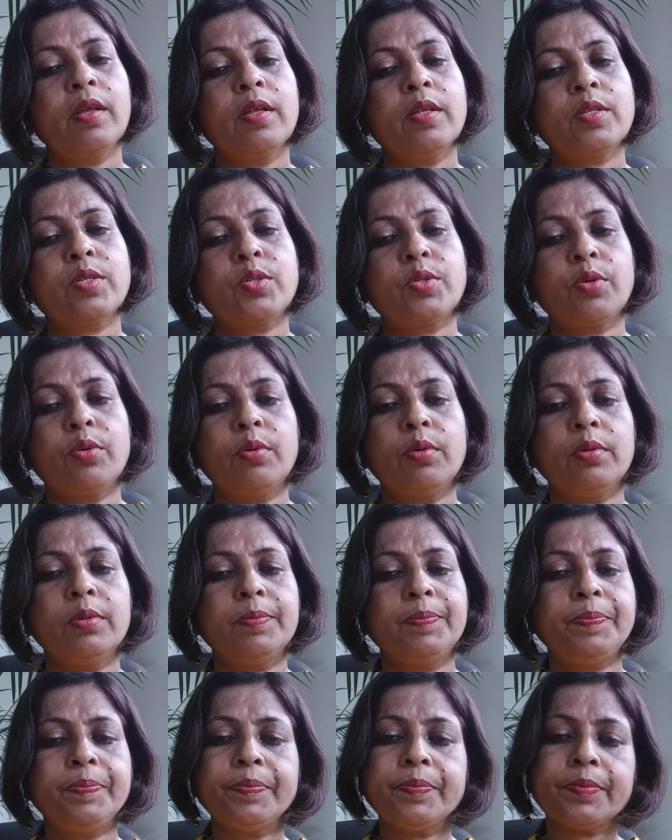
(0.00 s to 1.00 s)

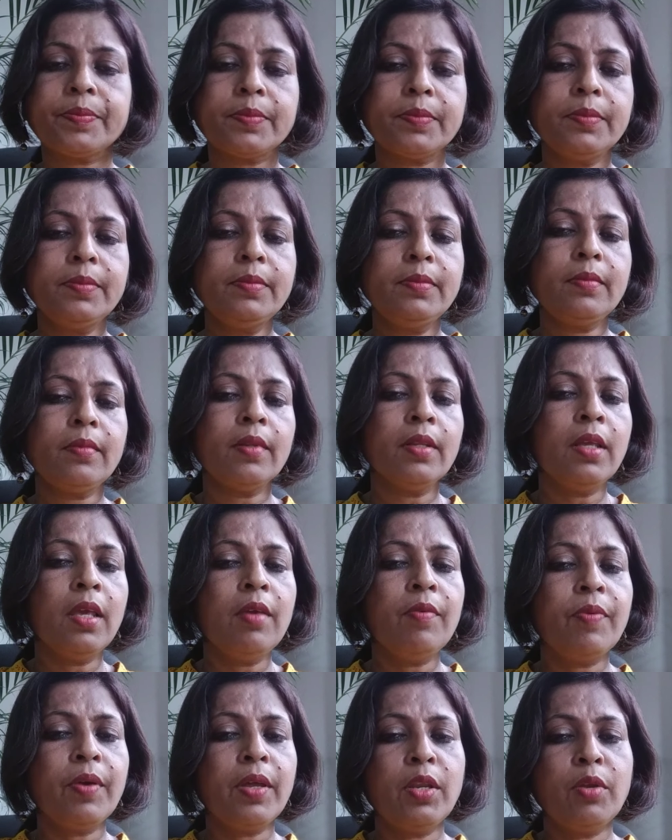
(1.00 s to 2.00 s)
So
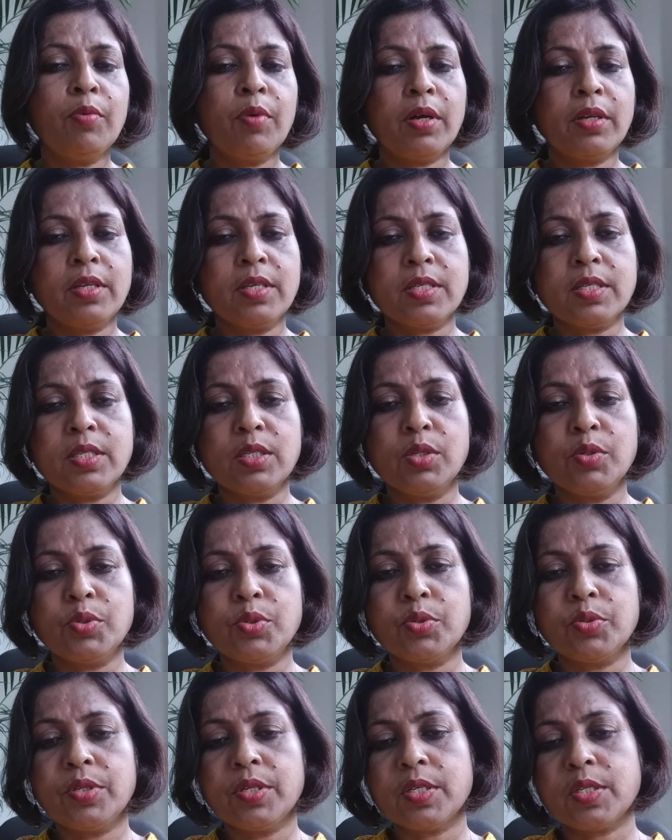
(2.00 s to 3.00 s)
if anyone is new
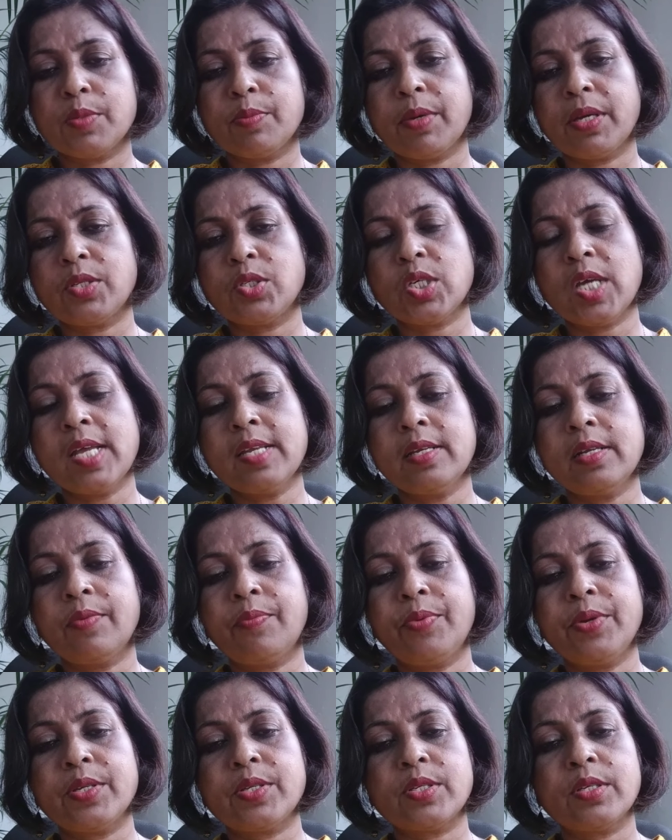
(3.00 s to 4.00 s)
to this my channel,
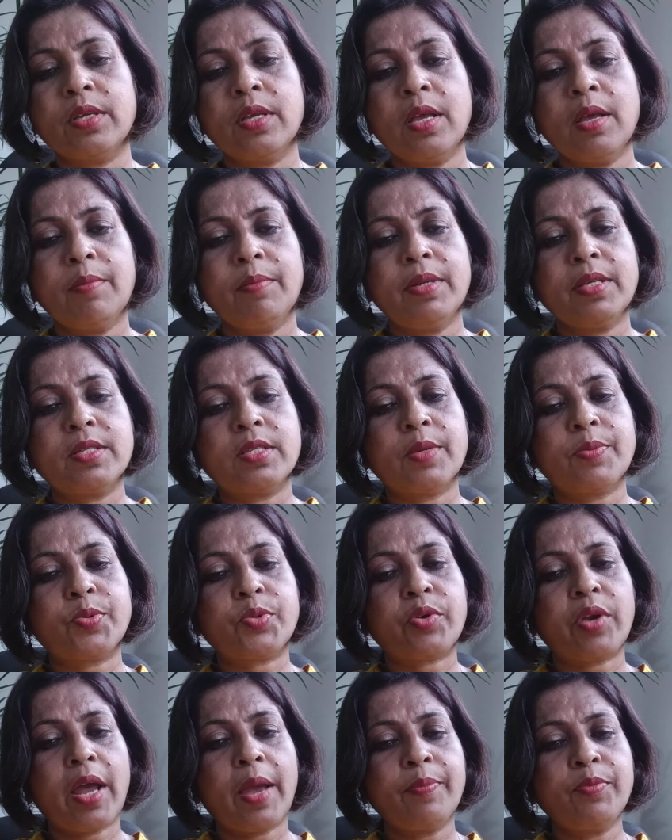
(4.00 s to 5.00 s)
please
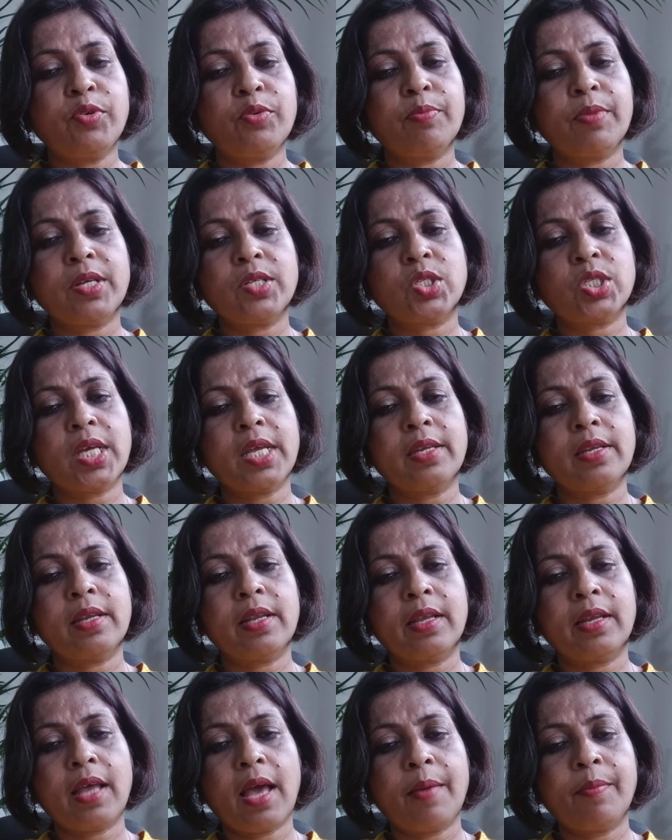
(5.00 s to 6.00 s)
subscribe to my channel,
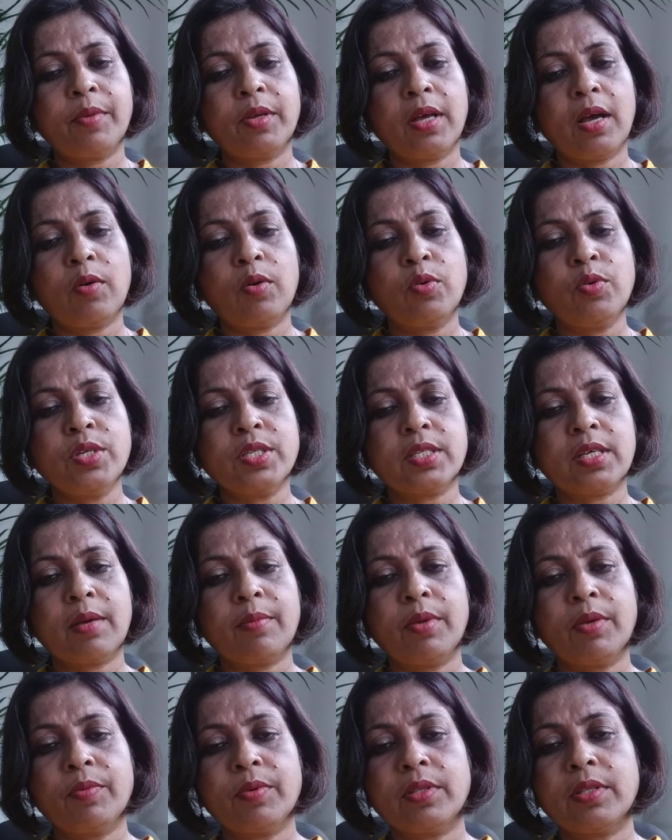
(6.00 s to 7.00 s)
and I'm always
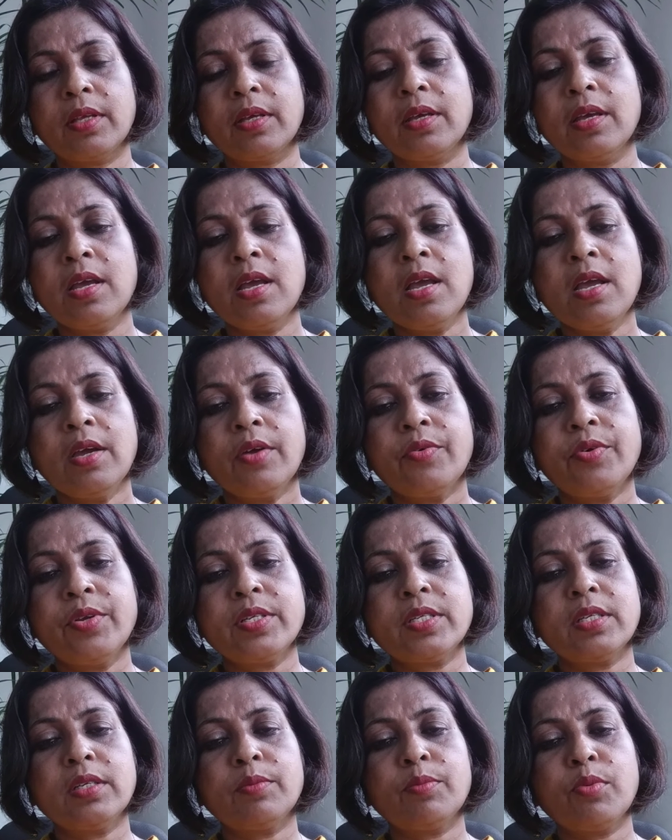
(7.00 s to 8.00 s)
coming with the
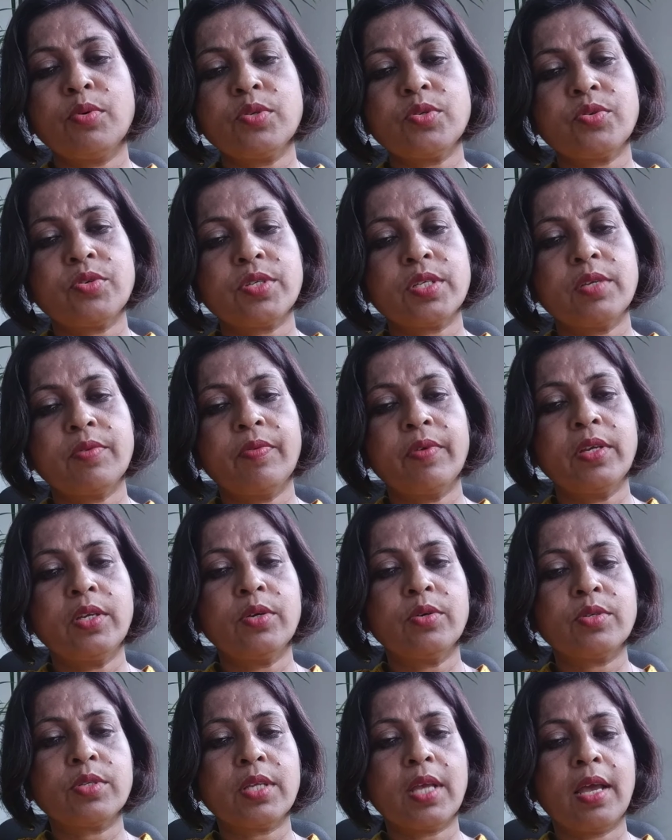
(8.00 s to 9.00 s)
most recent
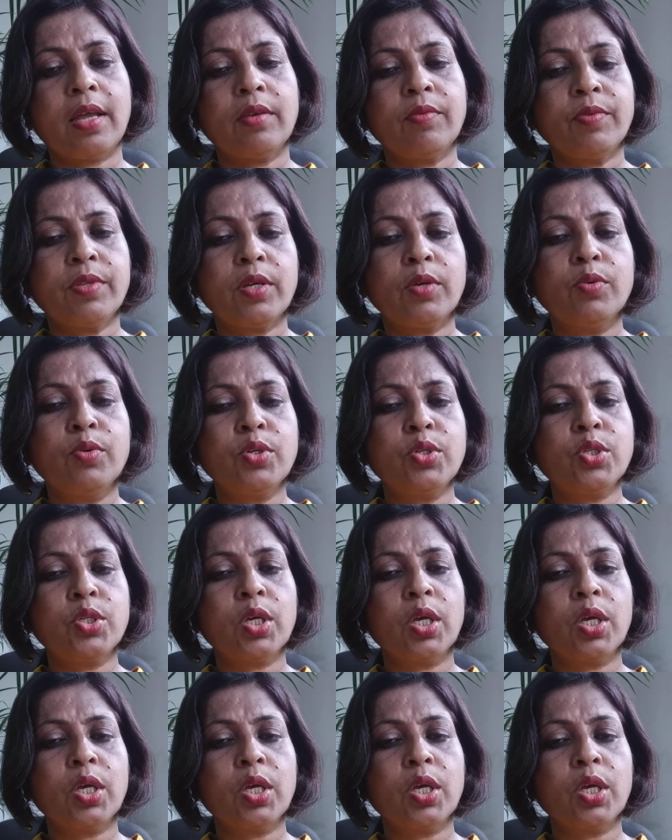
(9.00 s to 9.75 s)
videos and the good